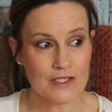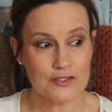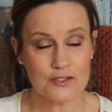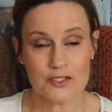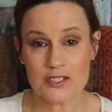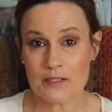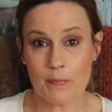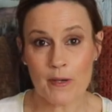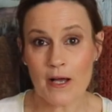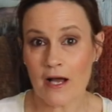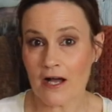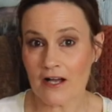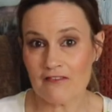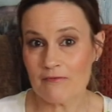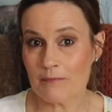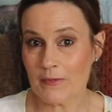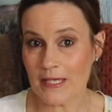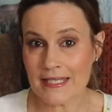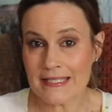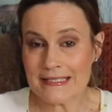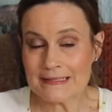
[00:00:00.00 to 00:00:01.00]
Just part
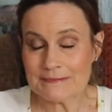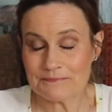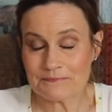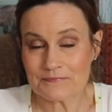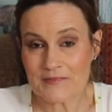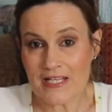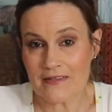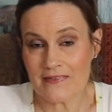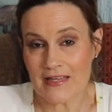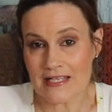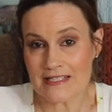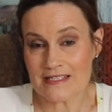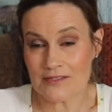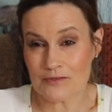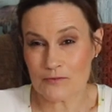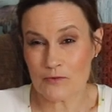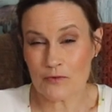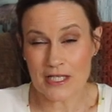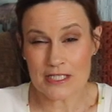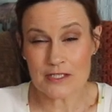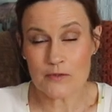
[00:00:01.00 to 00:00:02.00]
of me. And
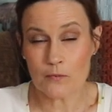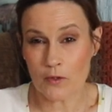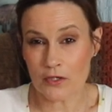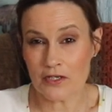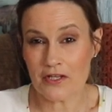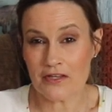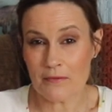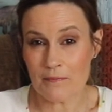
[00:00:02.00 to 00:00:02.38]
that's one